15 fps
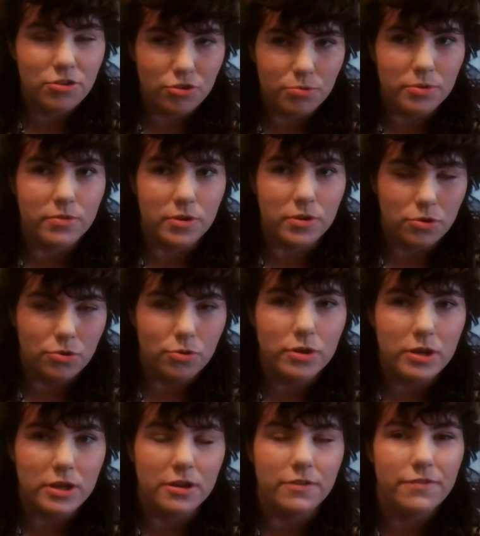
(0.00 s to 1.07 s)
do a
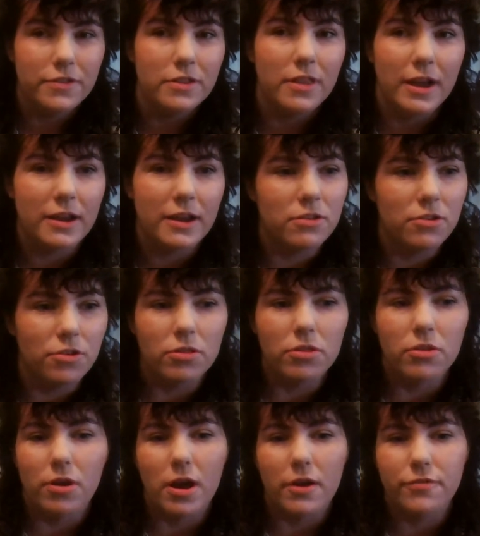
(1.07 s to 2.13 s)
recording of it, not
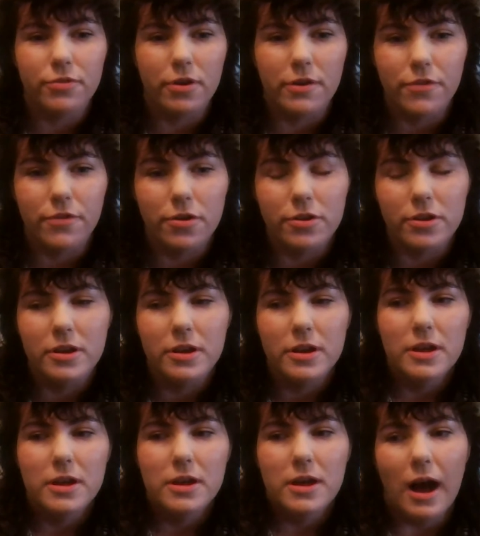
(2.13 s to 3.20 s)
long after I wrote it.
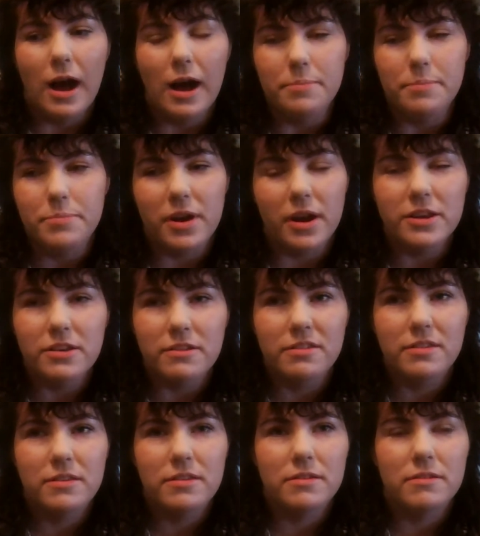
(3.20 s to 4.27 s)
But I
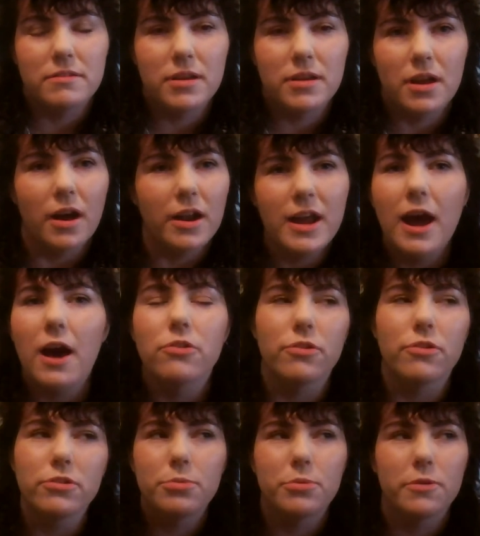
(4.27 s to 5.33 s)
just kind of
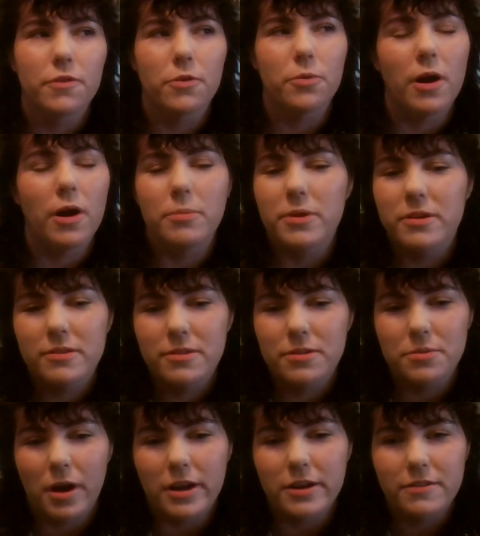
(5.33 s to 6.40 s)
held on to it for a while because
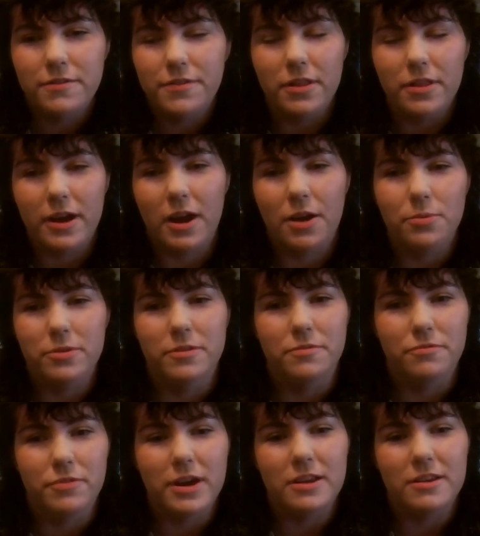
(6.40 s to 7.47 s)
I just felt like I
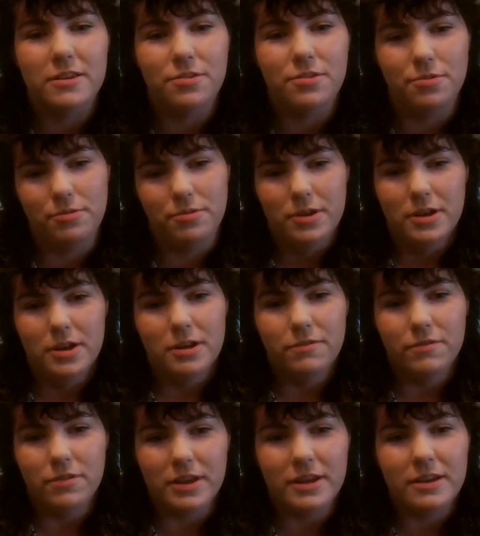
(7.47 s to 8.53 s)
wasn't ready to
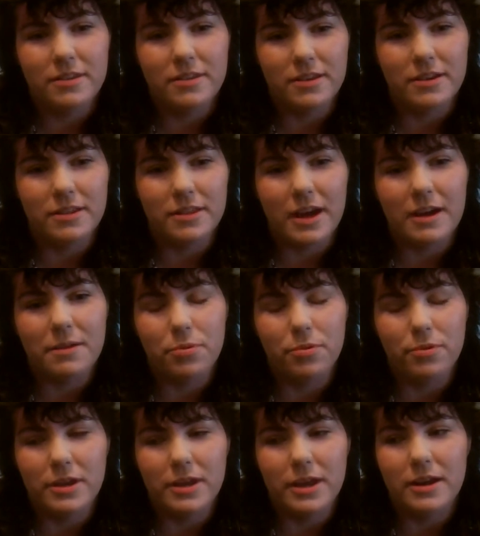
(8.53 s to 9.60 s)
release it at that
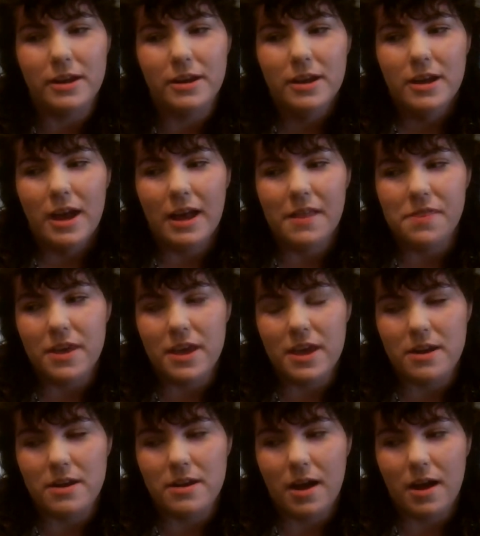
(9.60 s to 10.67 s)
point yet. And
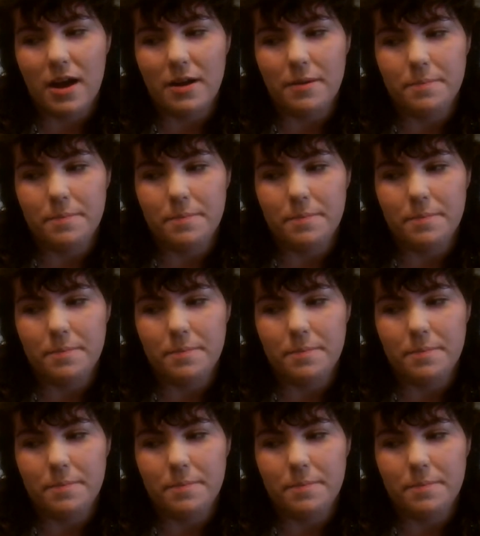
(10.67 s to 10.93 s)
then